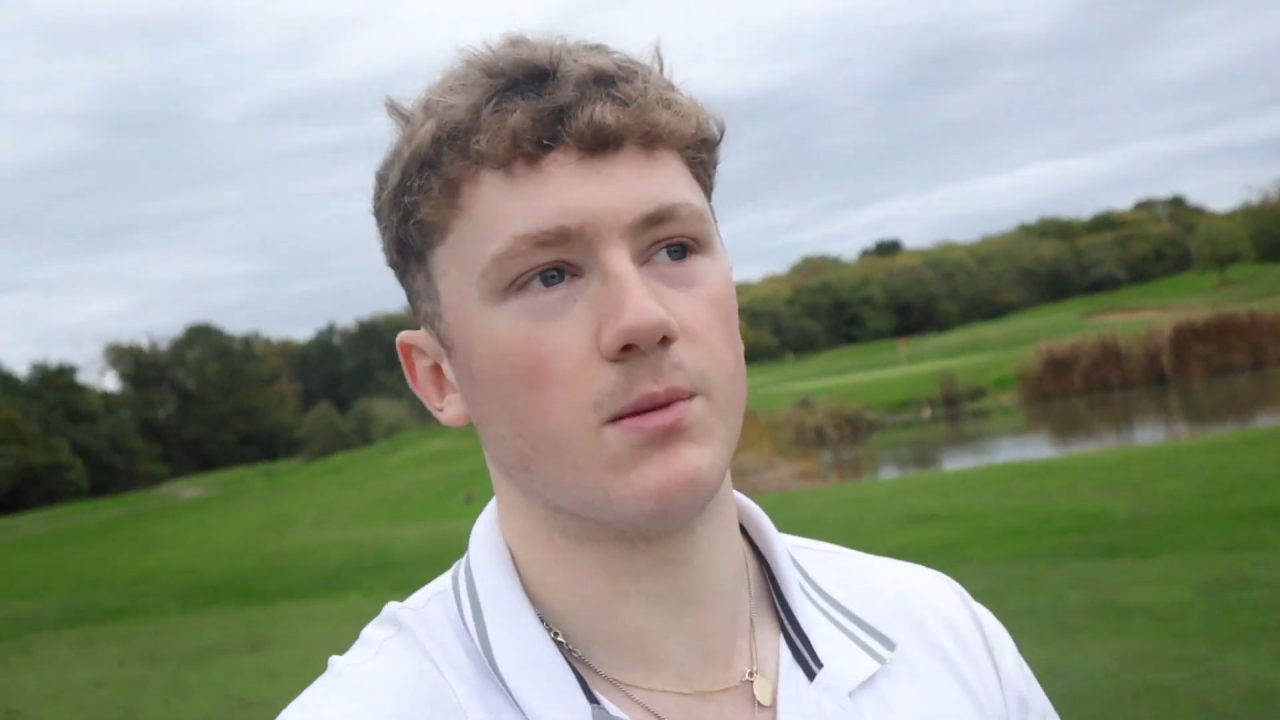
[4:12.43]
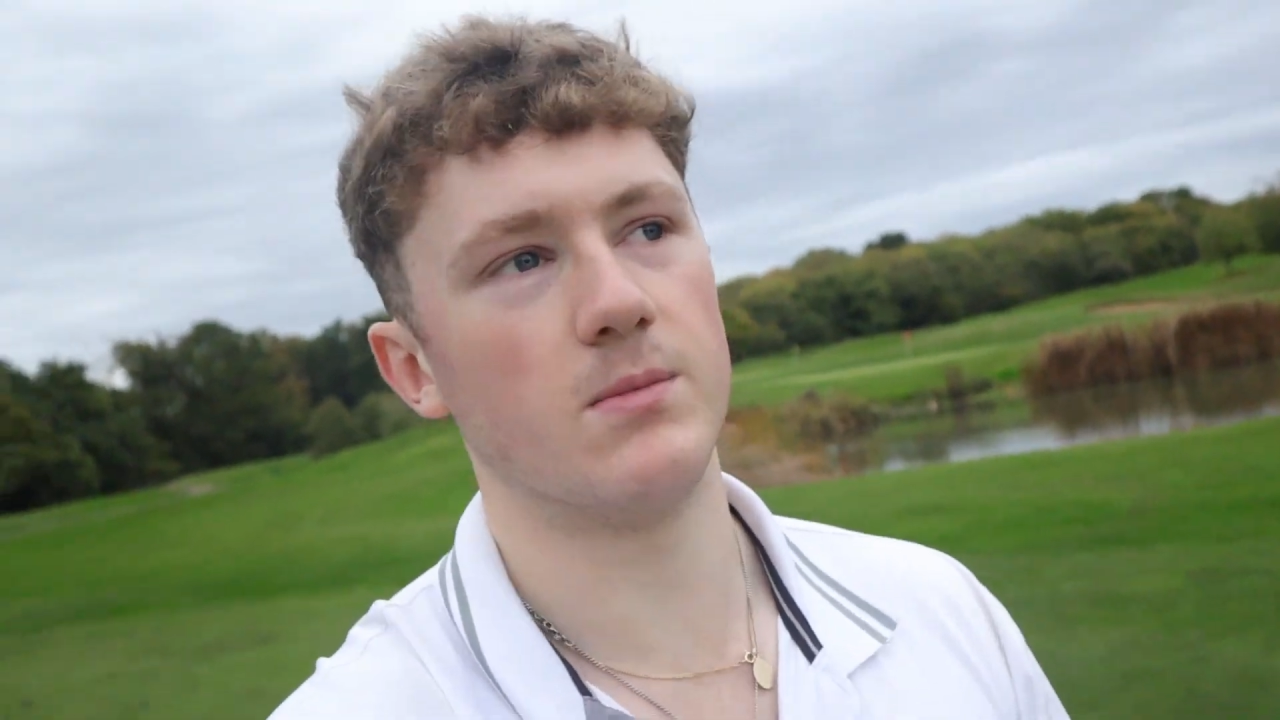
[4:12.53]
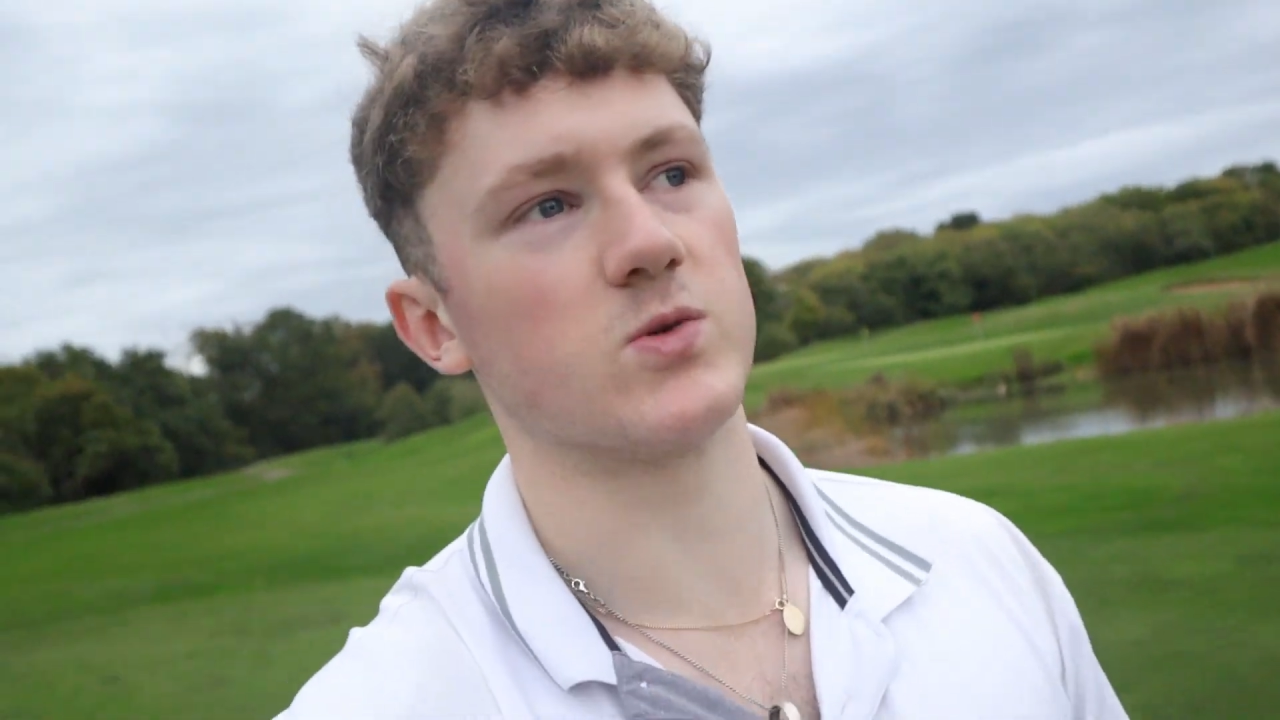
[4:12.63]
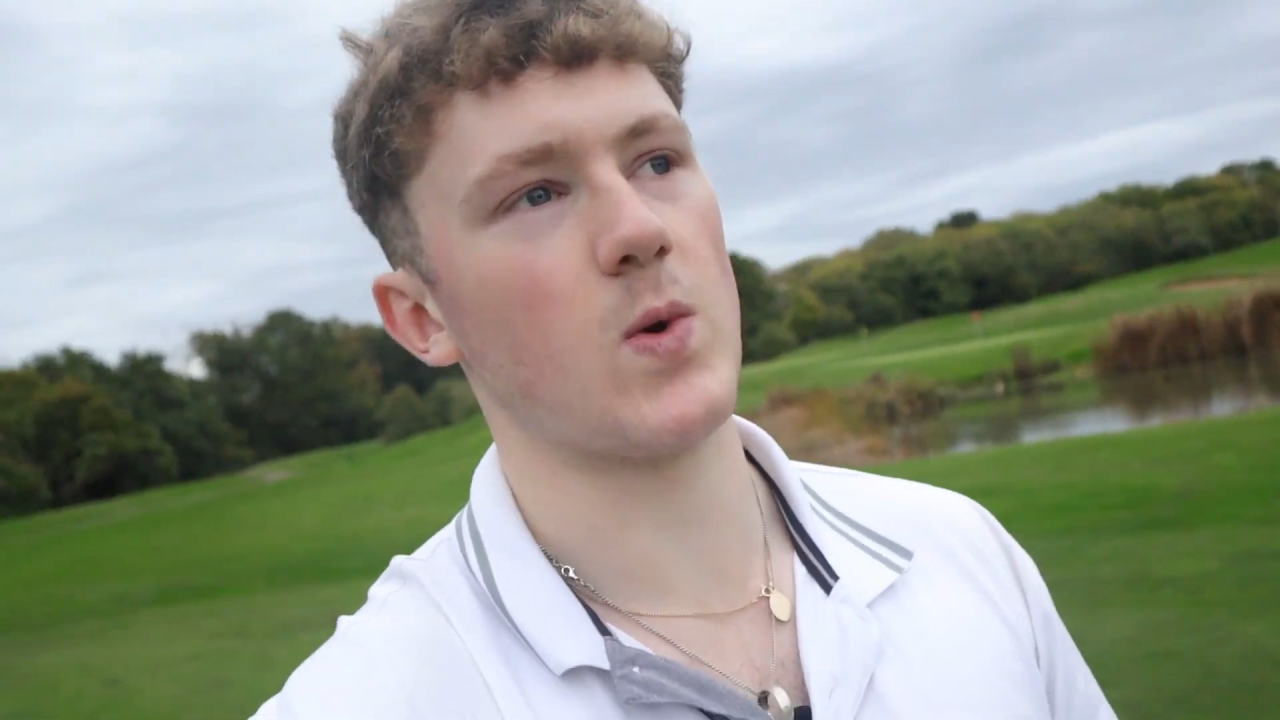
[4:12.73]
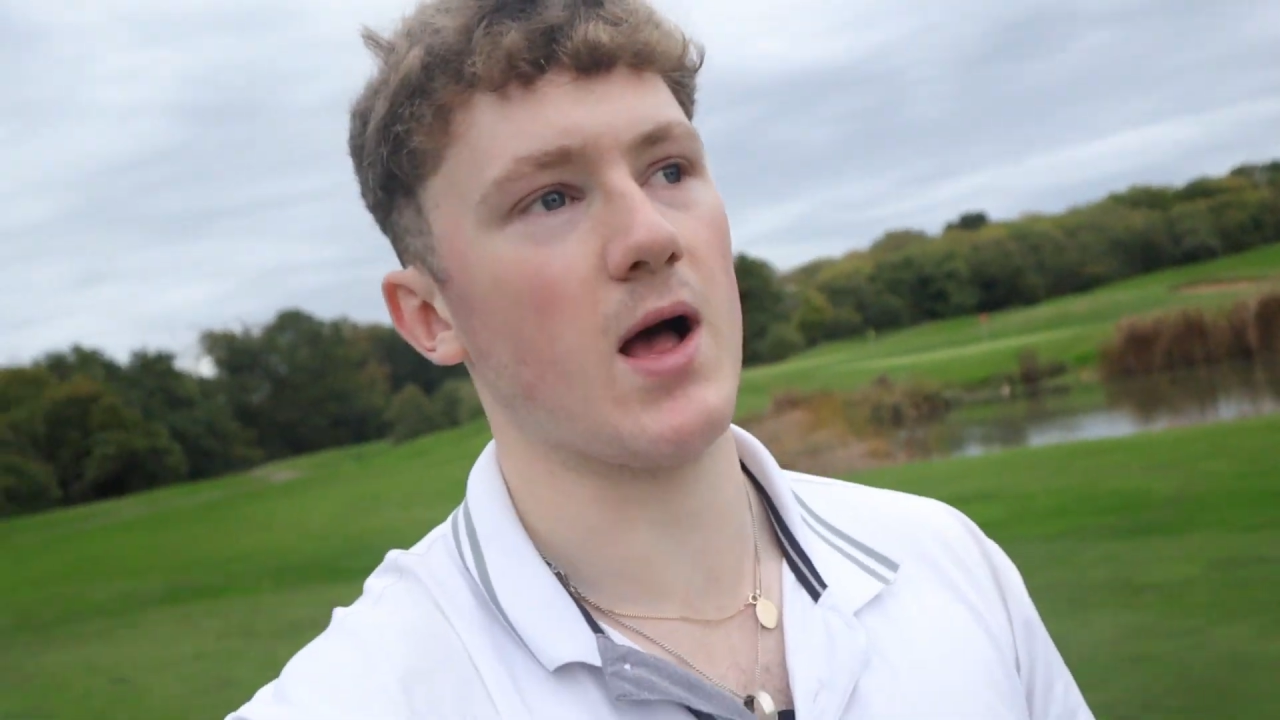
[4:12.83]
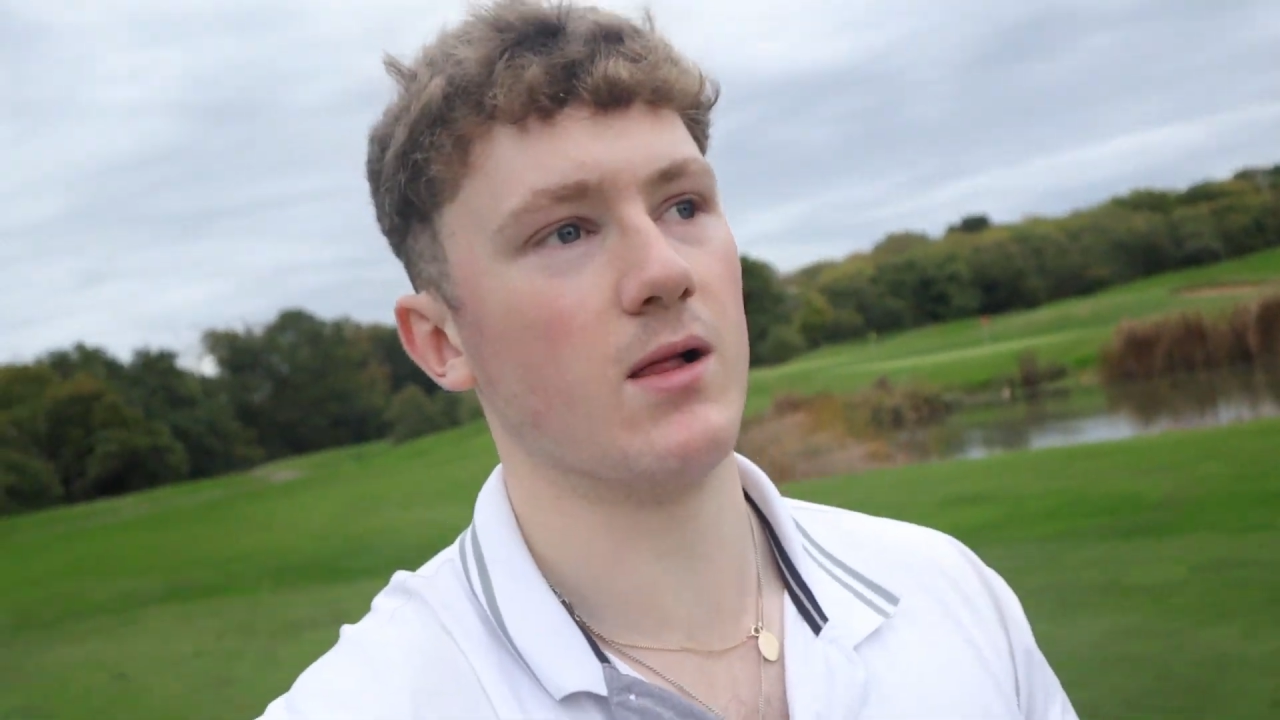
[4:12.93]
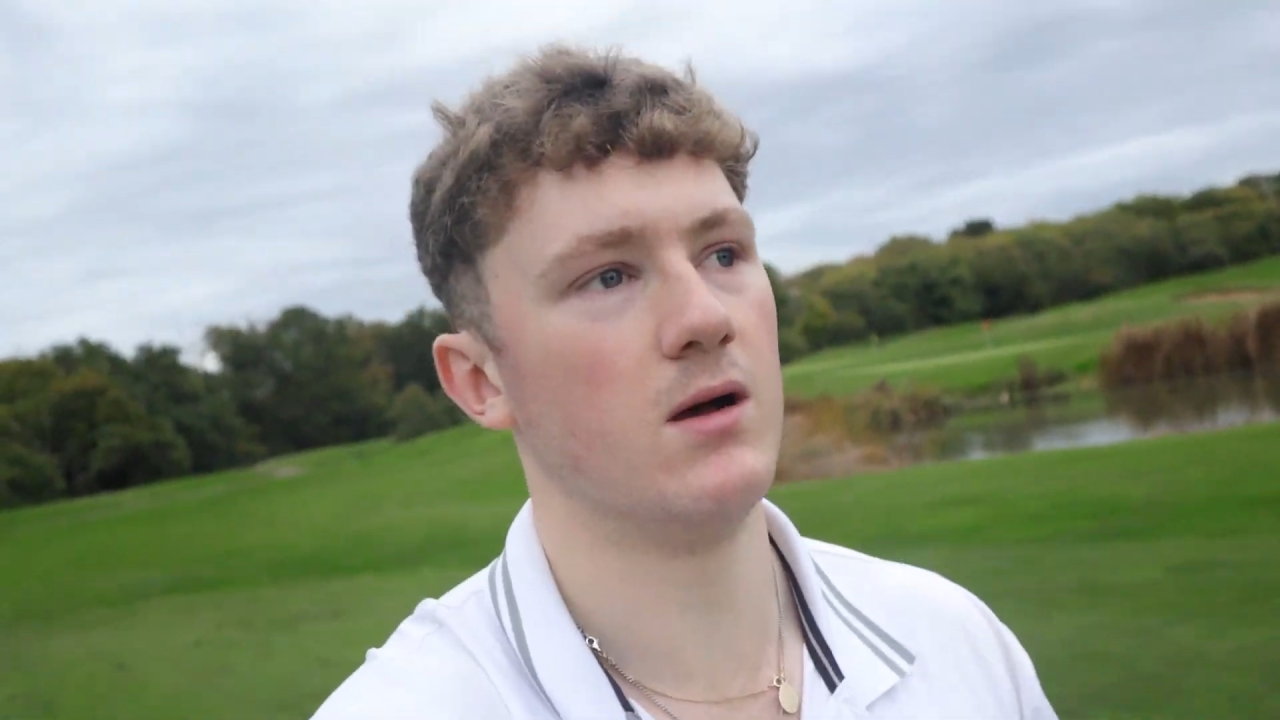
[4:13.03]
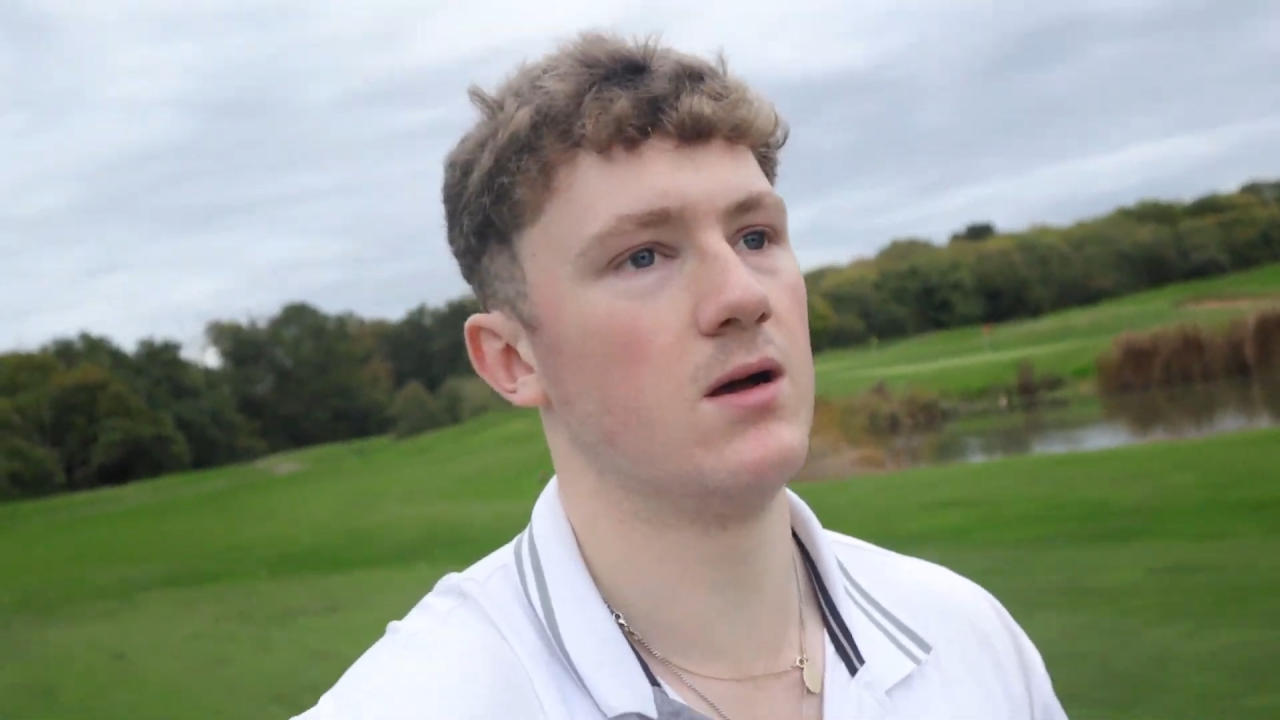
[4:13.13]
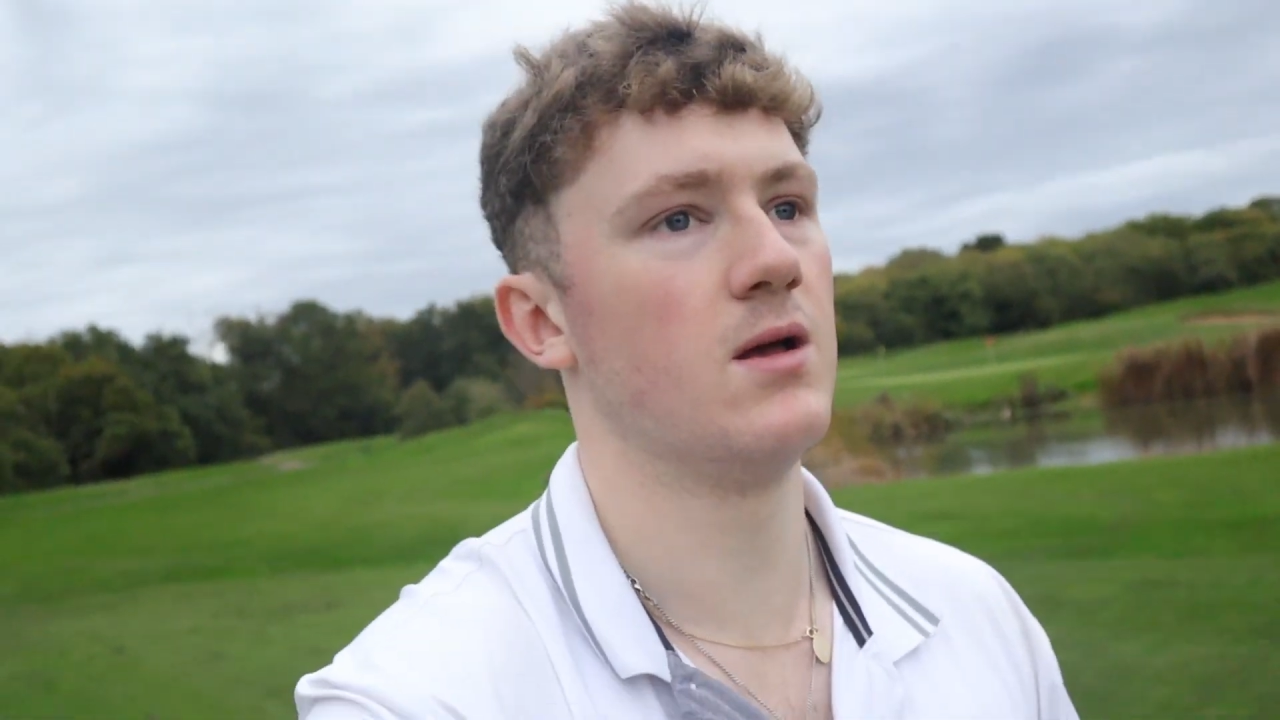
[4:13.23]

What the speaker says: them as well.